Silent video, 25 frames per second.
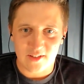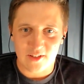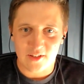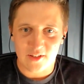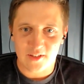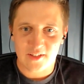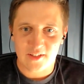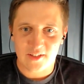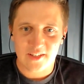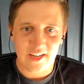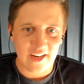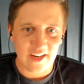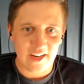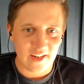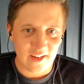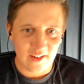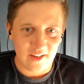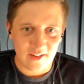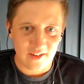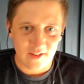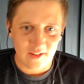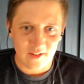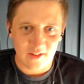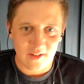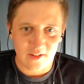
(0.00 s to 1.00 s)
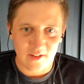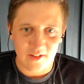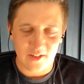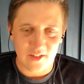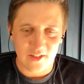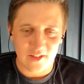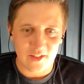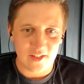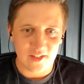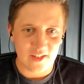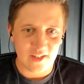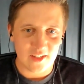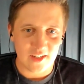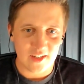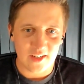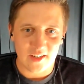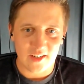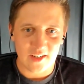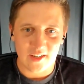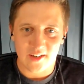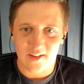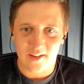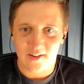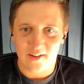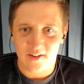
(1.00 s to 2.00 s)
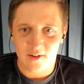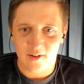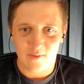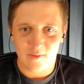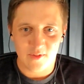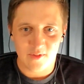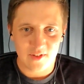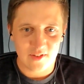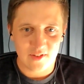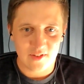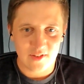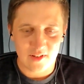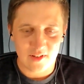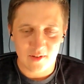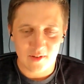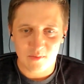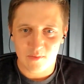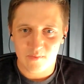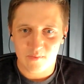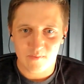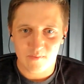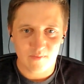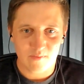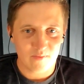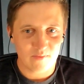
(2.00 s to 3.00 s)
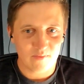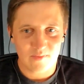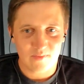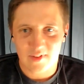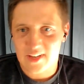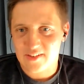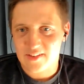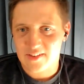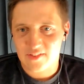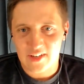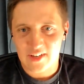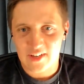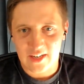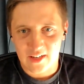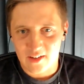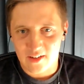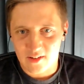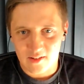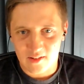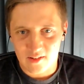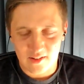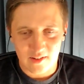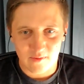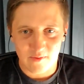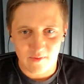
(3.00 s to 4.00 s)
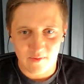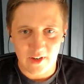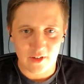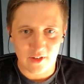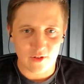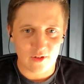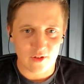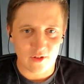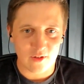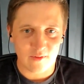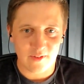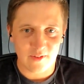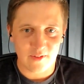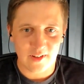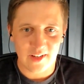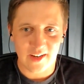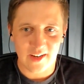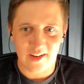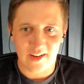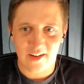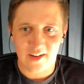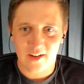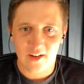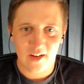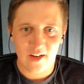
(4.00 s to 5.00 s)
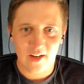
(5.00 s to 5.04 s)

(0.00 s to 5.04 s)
There's technical, there's obviously less technical vectors of attack.